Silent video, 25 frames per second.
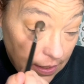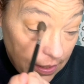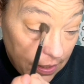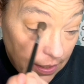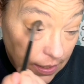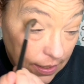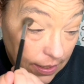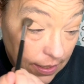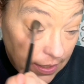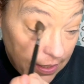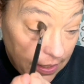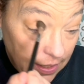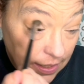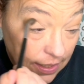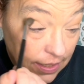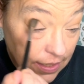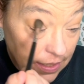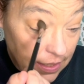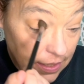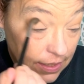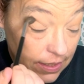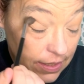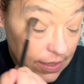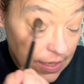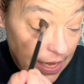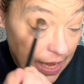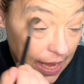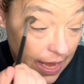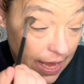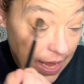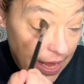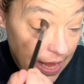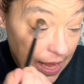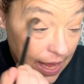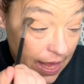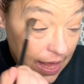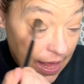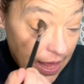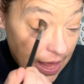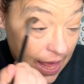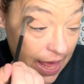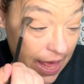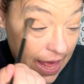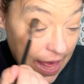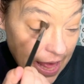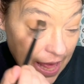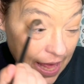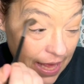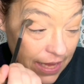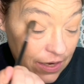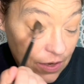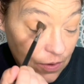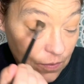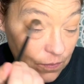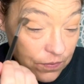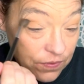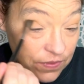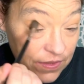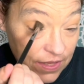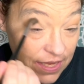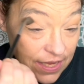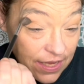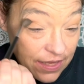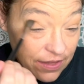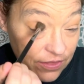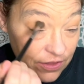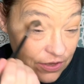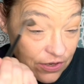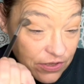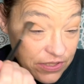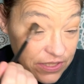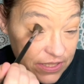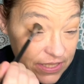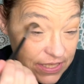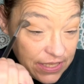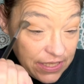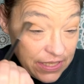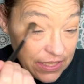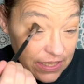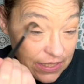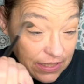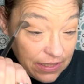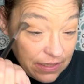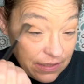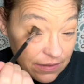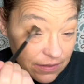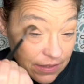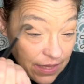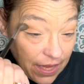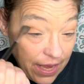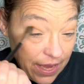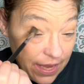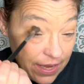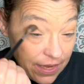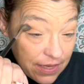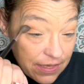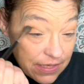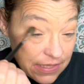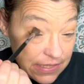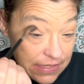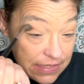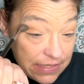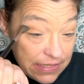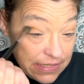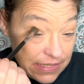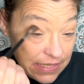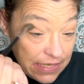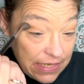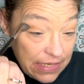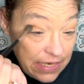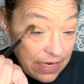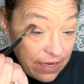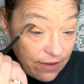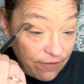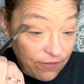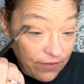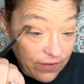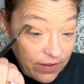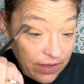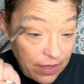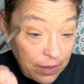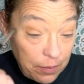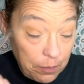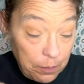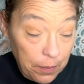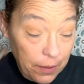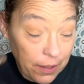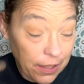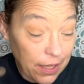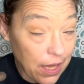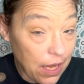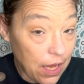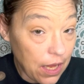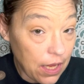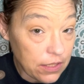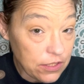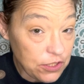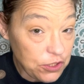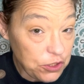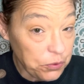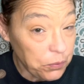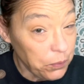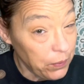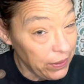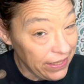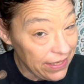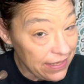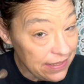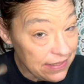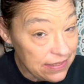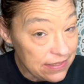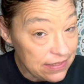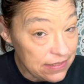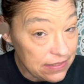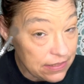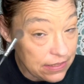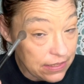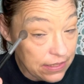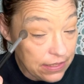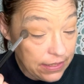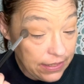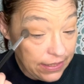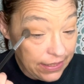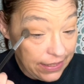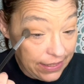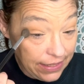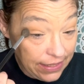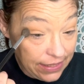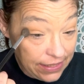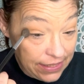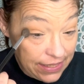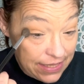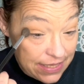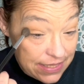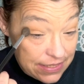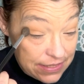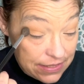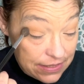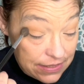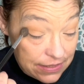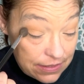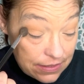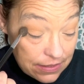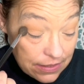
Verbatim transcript: any, I don't think there's any like significant plot twists in it.